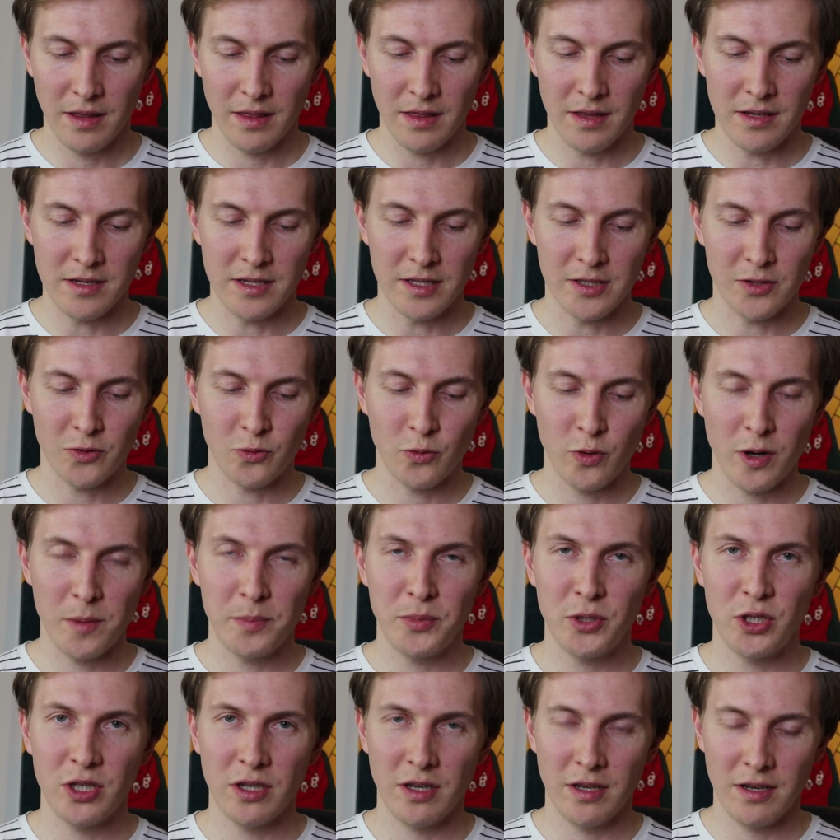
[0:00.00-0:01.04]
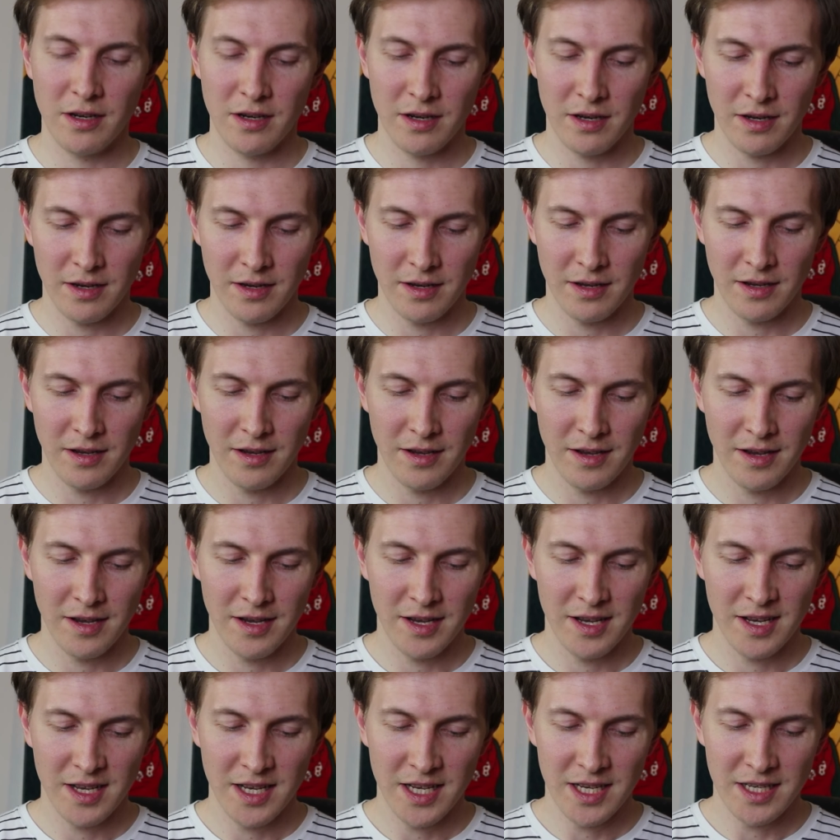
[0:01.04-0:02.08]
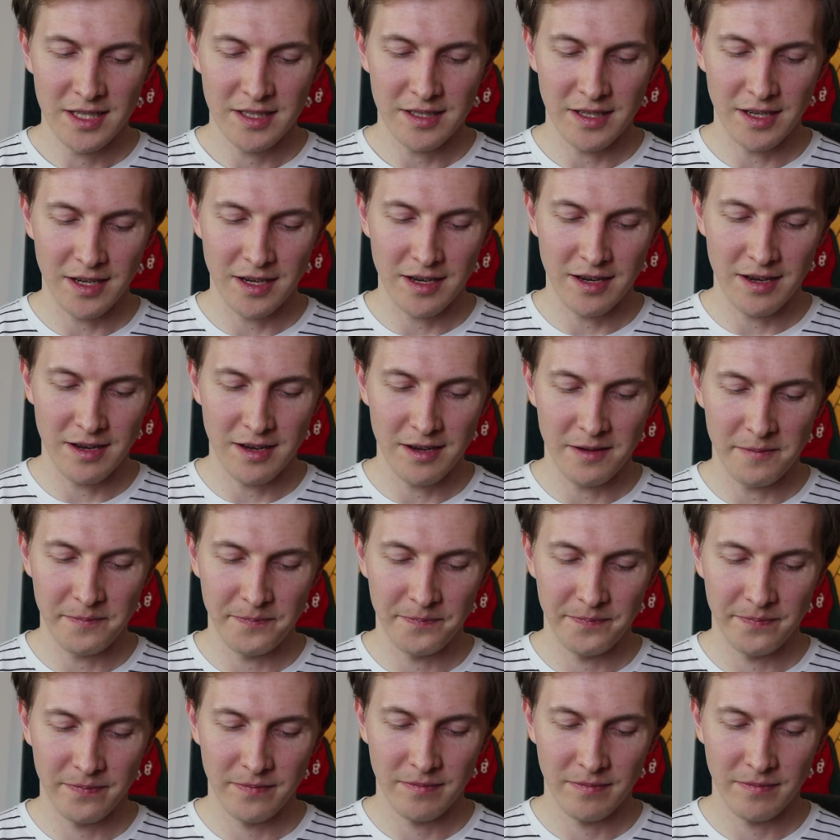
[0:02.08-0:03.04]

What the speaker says: the description is like a